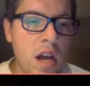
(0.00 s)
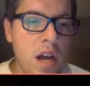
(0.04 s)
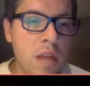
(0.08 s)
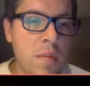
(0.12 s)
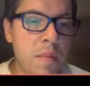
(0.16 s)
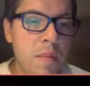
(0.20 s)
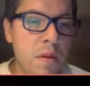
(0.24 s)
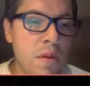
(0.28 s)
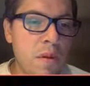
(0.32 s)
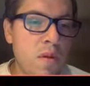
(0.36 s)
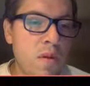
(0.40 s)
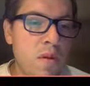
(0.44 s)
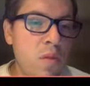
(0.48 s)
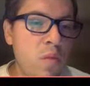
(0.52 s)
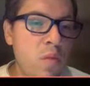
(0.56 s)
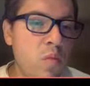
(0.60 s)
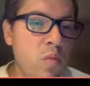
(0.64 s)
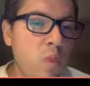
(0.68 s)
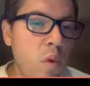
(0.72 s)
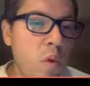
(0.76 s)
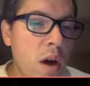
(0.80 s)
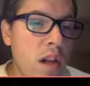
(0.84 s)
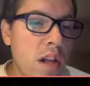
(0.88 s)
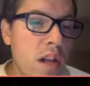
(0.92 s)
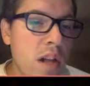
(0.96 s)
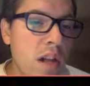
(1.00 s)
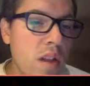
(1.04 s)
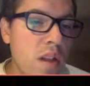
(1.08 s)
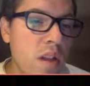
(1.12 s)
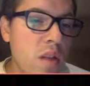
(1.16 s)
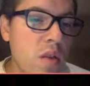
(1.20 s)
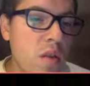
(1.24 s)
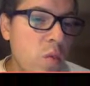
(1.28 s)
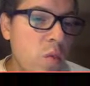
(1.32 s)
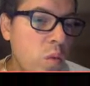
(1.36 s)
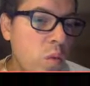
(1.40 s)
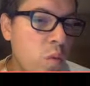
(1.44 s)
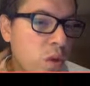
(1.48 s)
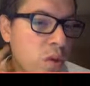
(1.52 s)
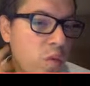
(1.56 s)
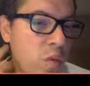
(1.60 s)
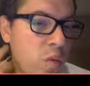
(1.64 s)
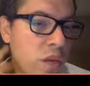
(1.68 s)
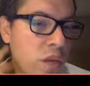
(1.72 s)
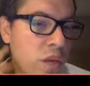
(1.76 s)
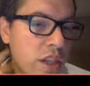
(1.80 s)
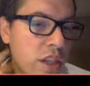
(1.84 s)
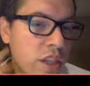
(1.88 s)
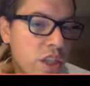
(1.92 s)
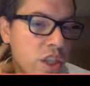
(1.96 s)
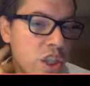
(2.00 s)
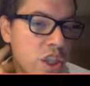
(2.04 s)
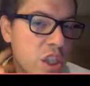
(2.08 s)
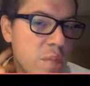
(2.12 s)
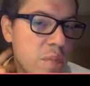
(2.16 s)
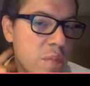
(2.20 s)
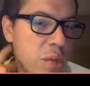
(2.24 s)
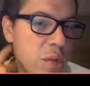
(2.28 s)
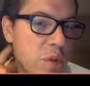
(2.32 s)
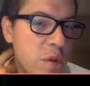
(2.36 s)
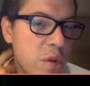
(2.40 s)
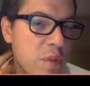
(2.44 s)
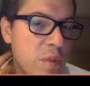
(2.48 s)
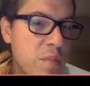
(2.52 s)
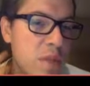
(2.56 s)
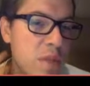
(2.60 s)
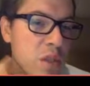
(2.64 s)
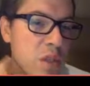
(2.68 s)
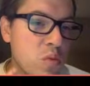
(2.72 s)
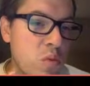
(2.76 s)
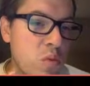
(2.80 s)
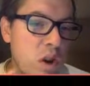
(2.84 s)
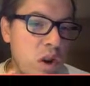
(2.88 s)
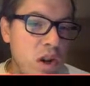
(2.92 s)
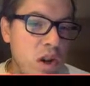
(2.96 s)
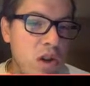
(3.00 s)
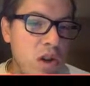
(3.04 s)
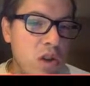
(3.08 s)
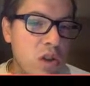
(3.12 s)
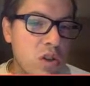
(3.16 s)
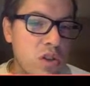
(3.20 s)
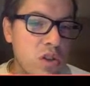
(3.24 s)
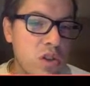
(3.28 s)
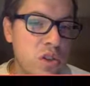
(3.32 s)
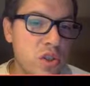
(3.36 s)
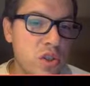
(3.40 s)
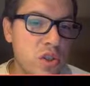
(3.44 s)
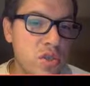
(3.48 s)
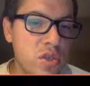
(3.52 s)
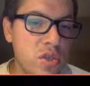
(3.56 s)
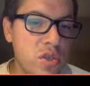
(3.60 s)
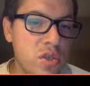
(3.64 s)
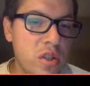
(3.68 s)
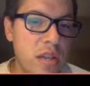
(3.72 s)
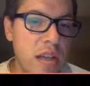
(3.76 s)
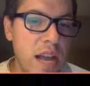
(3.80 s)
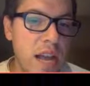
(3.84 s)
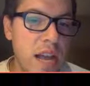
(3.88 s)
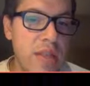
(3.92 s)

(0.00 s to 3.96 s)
Number three, what will the relationship between Miss Walker, her students,